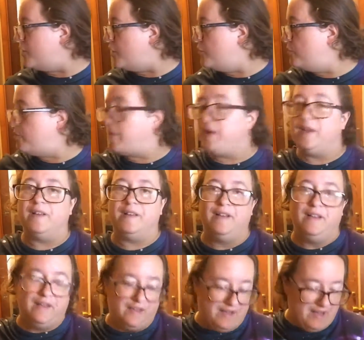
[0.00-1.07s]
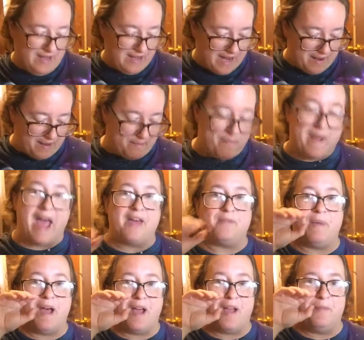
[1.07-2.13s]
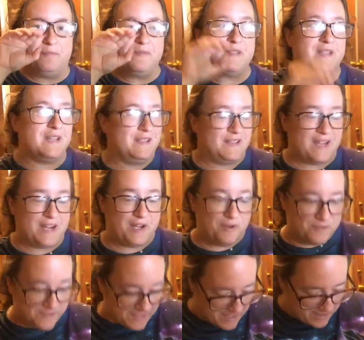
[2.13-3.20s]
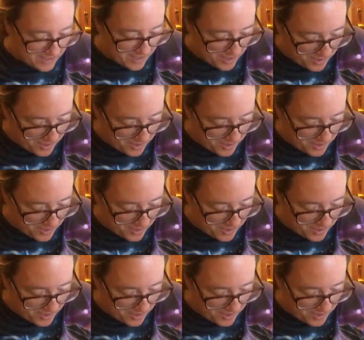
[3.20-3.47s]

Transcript: soap and bath bombs. They use it in